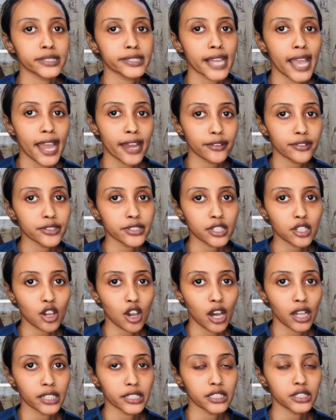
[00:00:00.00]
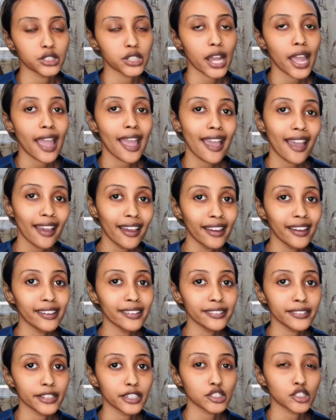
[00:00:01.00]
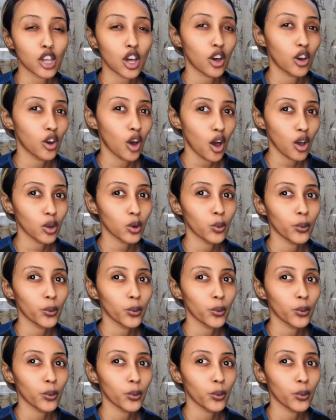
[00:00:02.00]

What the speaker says: Anderson College, and there's Algonquin